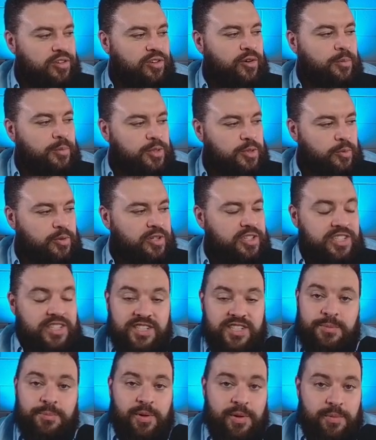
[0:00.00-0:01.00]
They're number
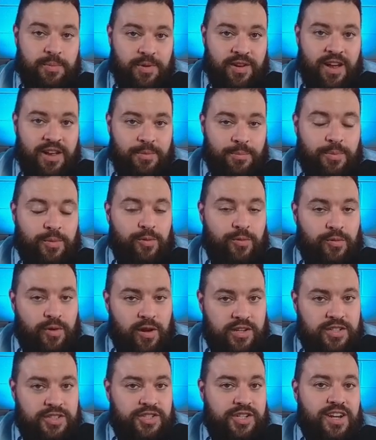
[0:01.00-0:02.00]
26 in PPA per
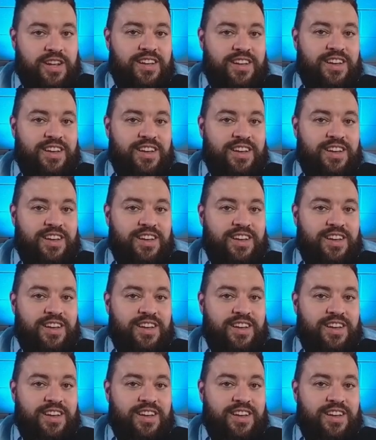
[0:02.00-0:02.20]
rush.